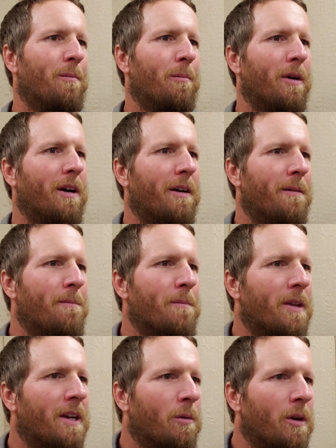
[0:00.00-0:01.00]
But
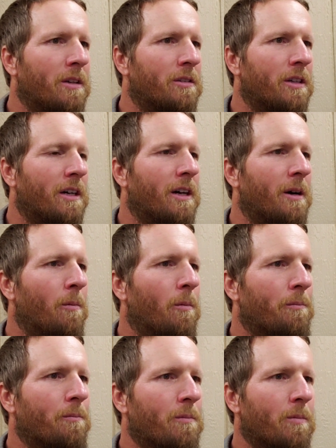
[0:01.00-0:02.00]
anyways,
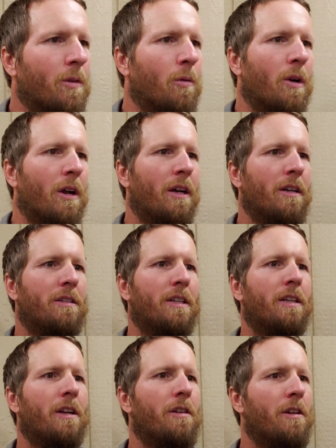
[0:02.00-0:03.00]
what I
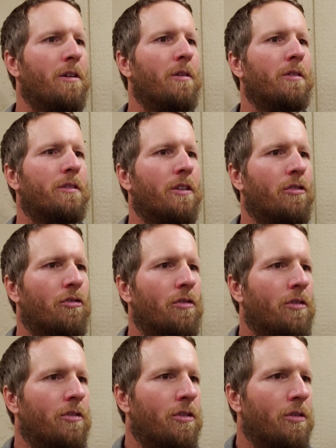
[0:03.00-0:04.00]
intend to do is
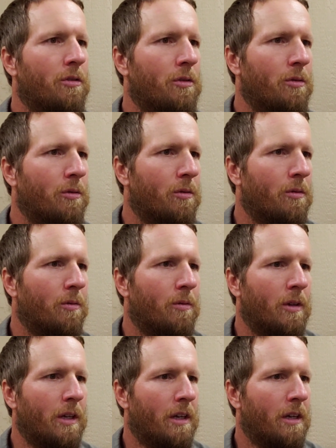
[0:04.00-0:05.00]
to
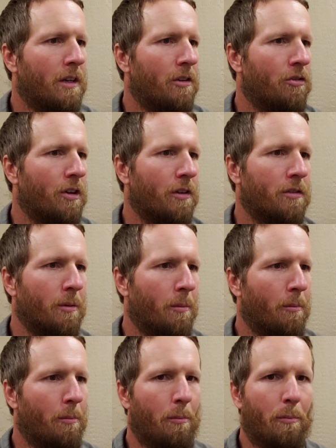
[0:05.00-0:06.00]
share
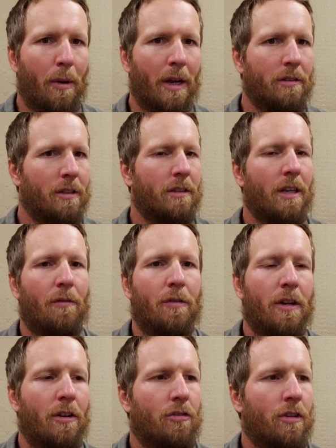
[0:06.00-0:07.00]
some basic
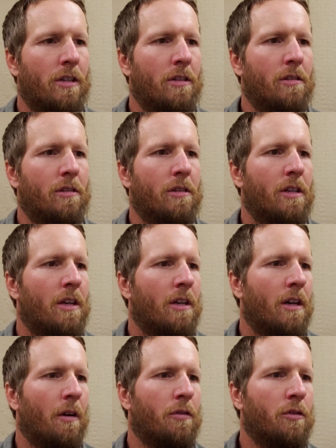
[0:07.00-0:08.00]
definitions
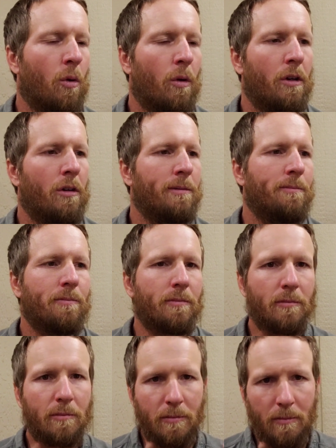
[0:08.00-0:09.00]
of soil,
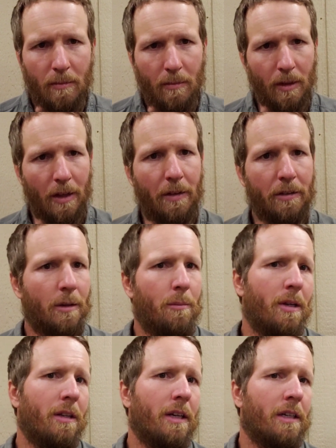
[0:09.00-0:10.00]
and this
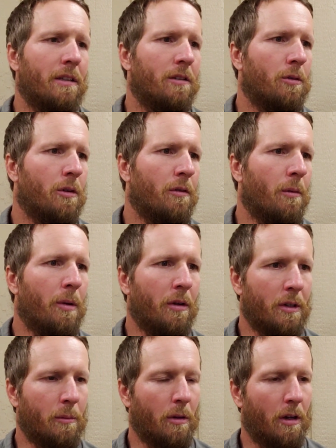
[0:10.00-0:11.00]
can be like sort of a
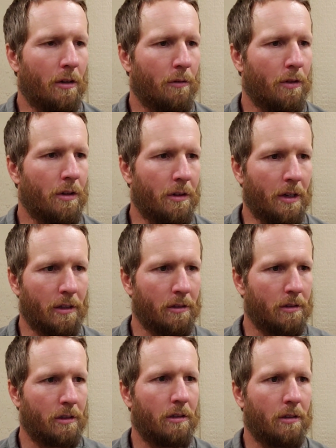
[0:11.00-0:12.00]
building block for the
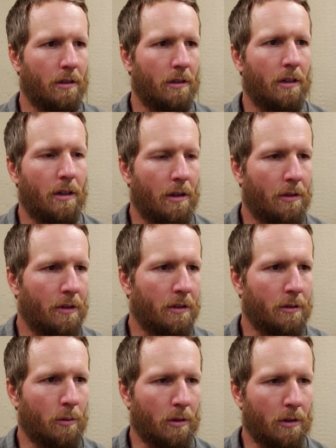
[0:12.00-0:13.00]
next
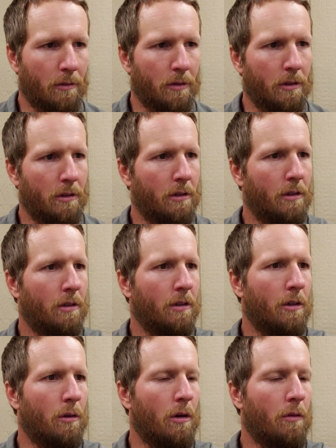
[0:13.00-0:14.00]
things that we're gonna have to
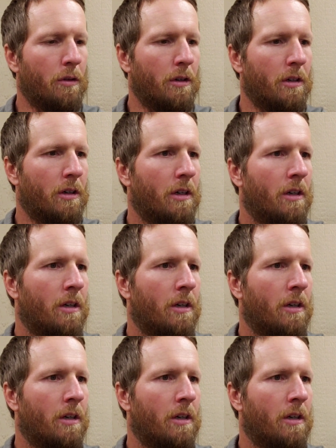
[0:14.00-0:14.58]
go over